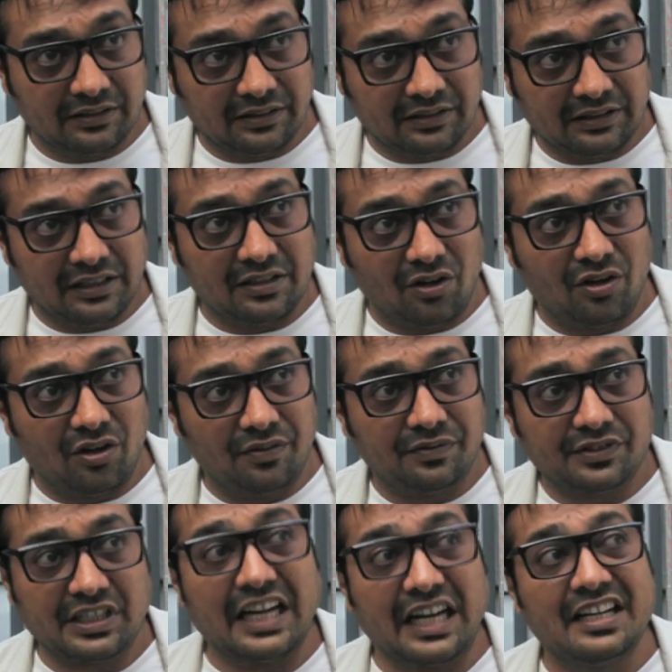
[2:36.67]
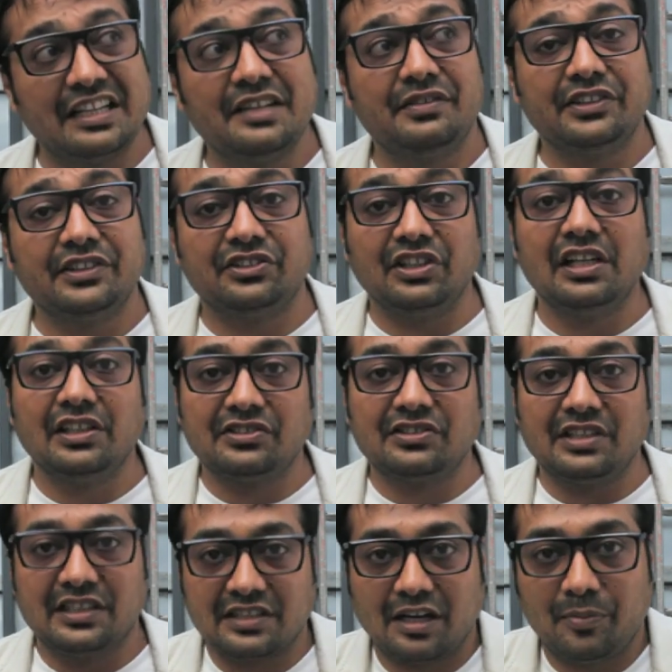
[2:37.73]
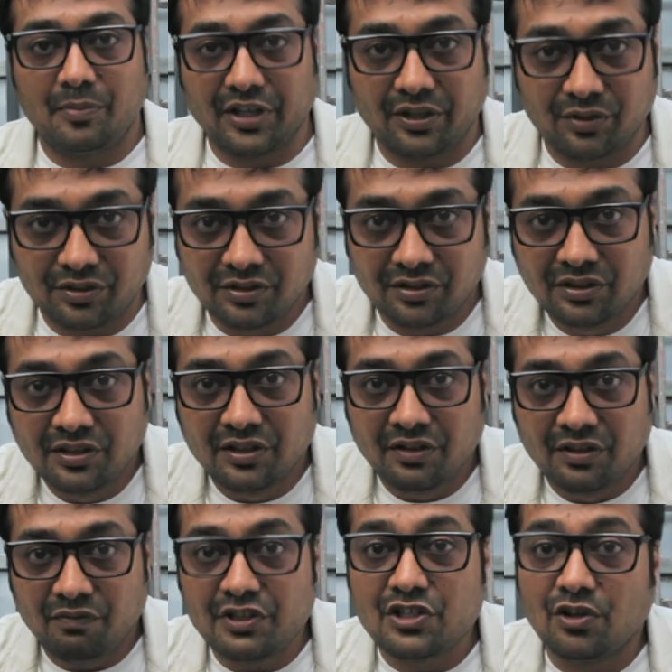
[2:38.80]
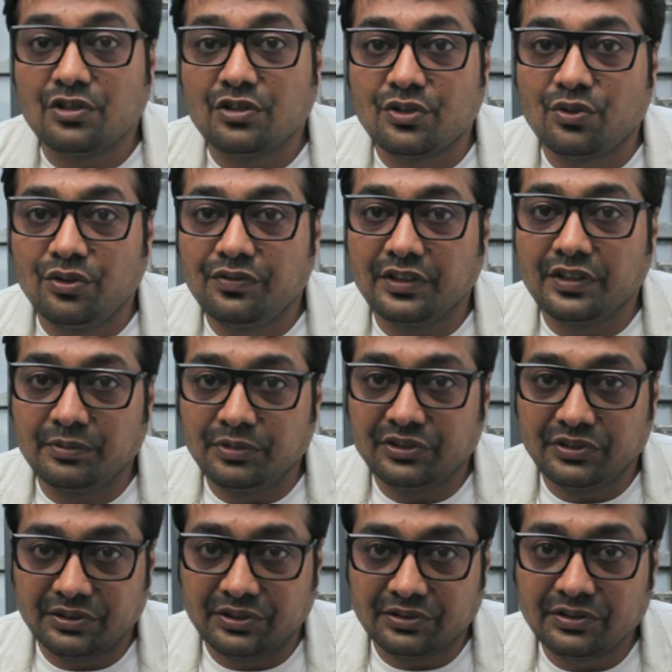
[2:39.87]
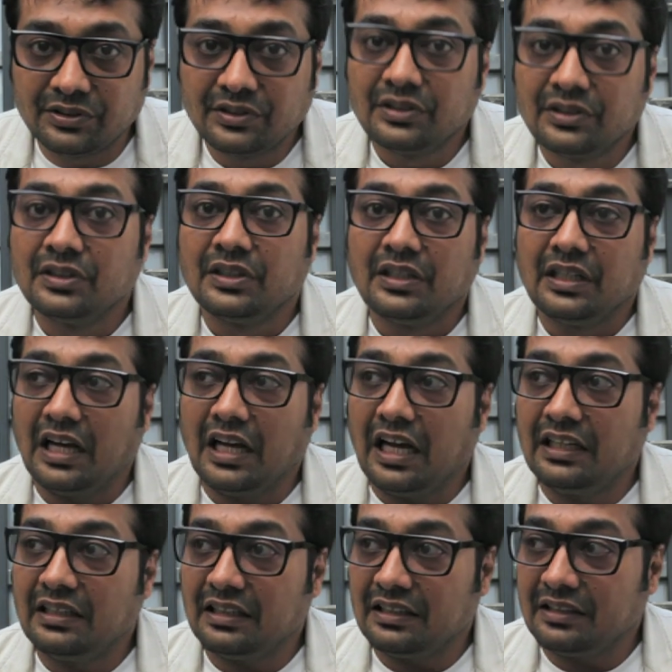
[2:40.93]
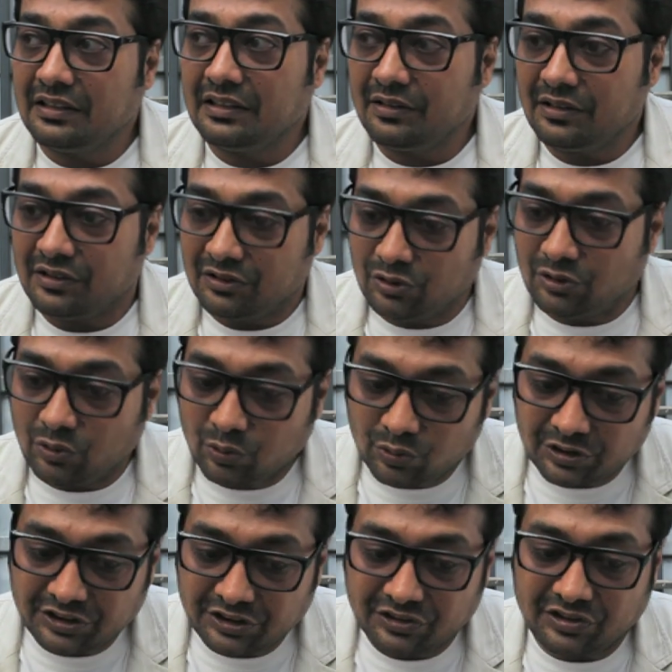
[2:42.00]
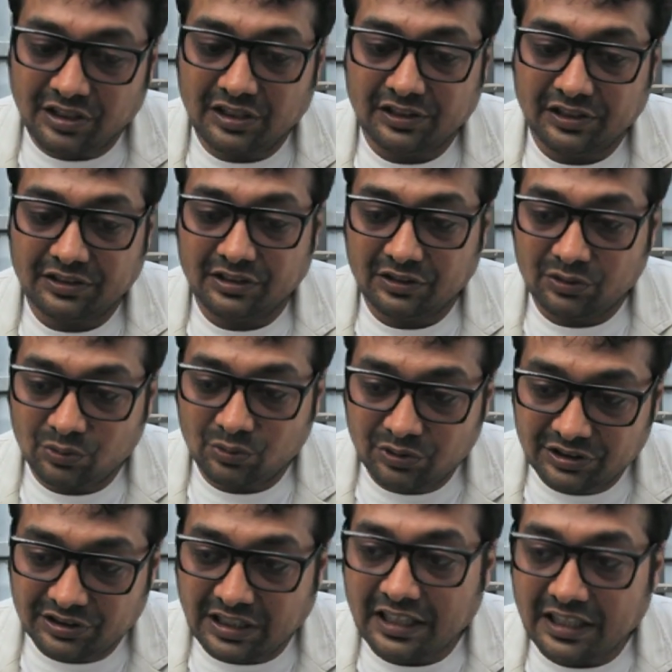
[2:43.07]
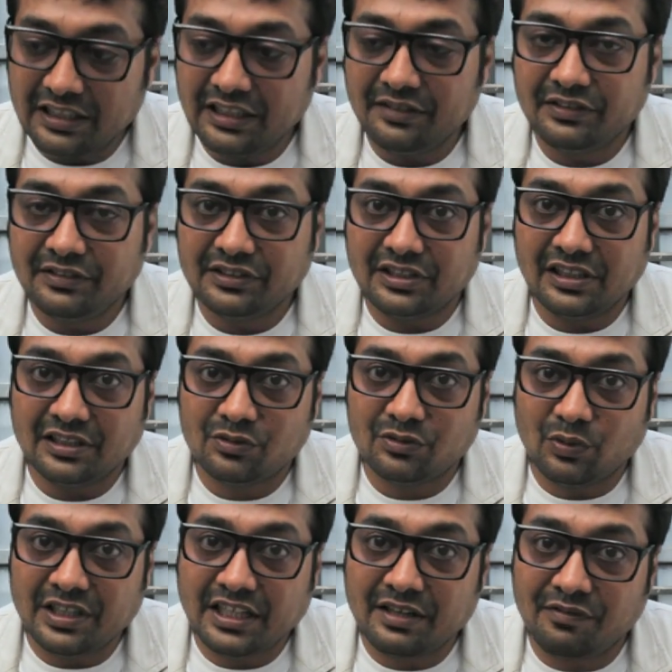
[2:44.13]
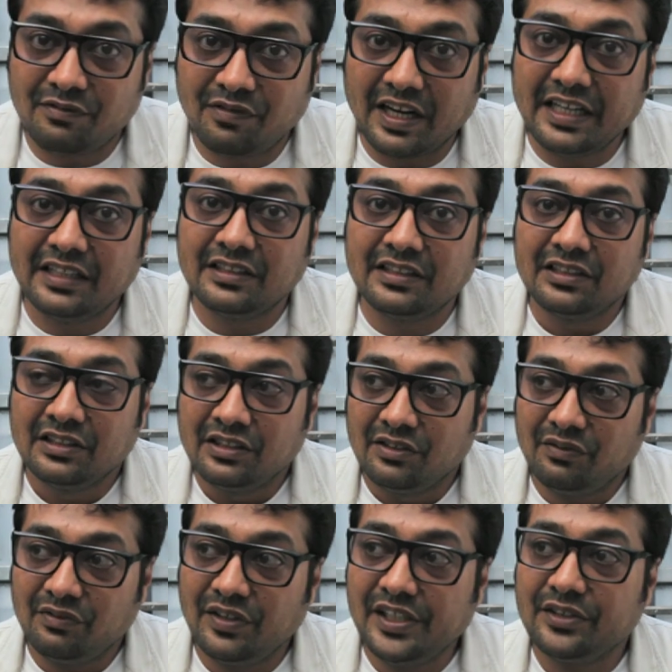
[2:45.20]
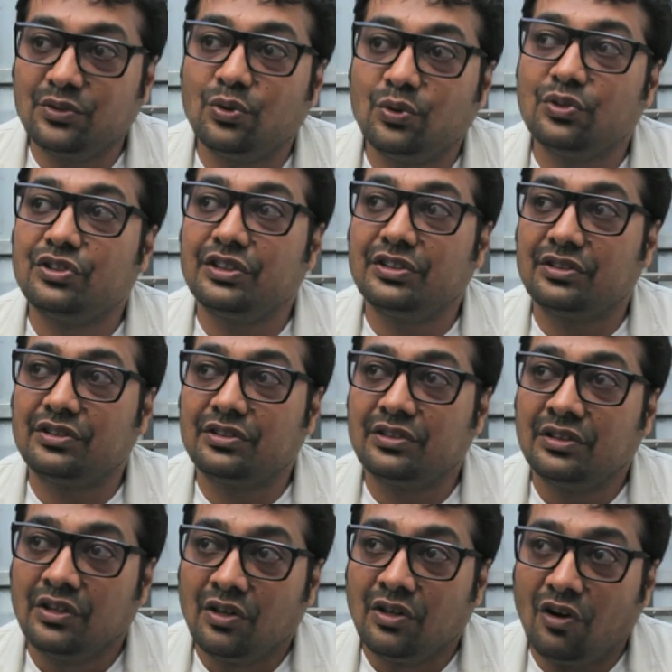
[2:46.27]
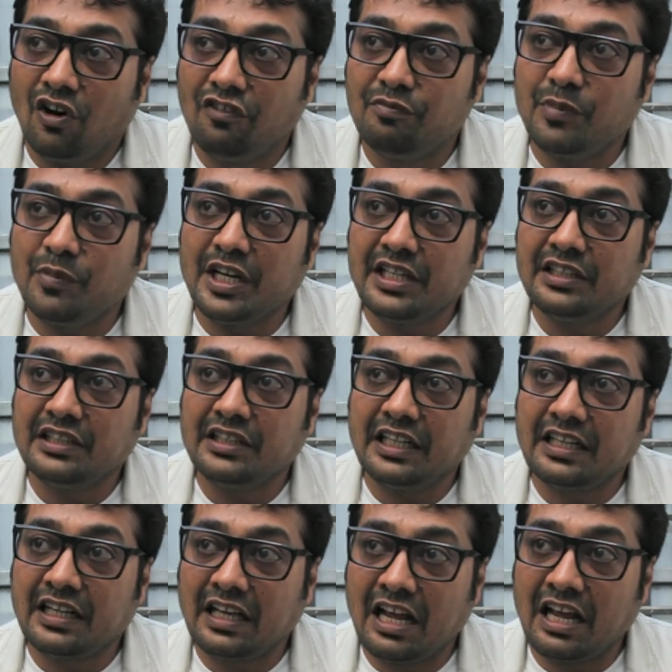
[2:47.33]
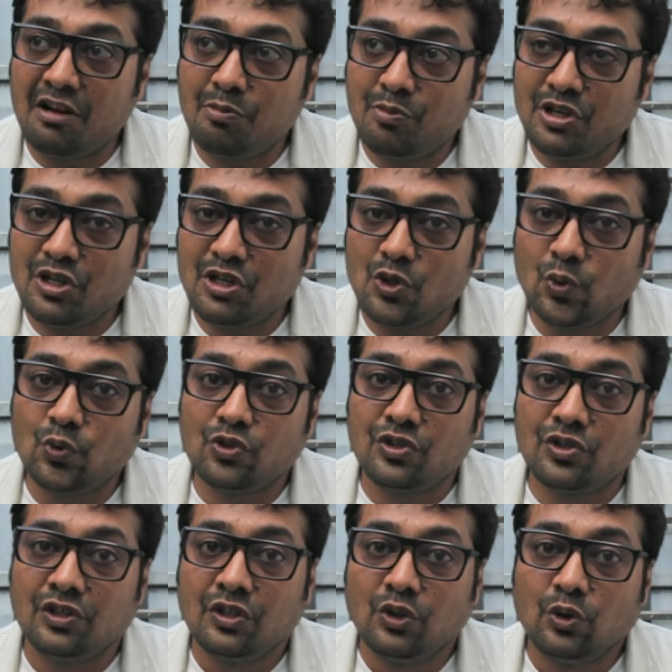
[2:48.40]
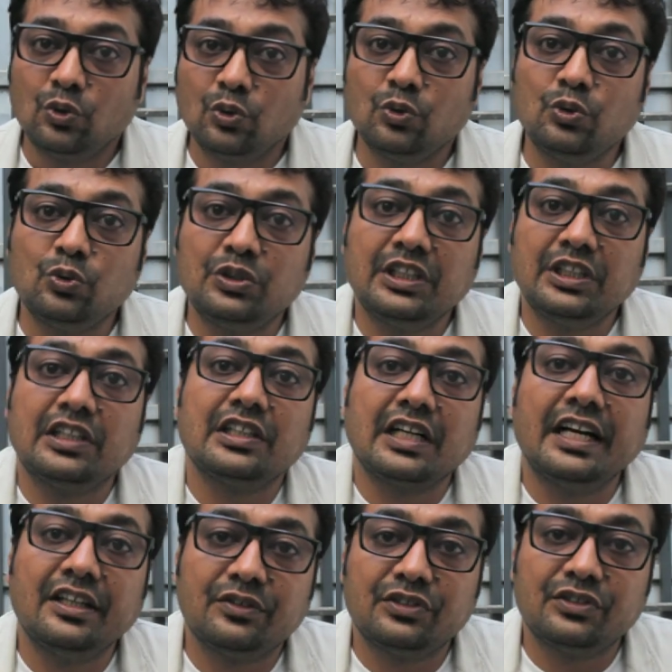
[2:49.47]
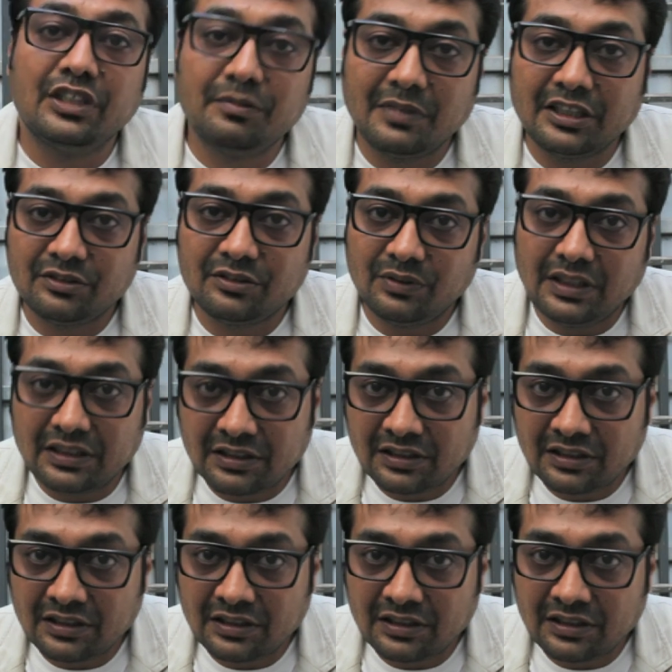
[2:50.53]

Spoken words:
there's a lot of Scandinavian thrillers that's coming out, which is also good for the business. And through these thrillers and through these Scandinavian thrillers, one can find various sources of money that can be used to do the other kind of cinema as well.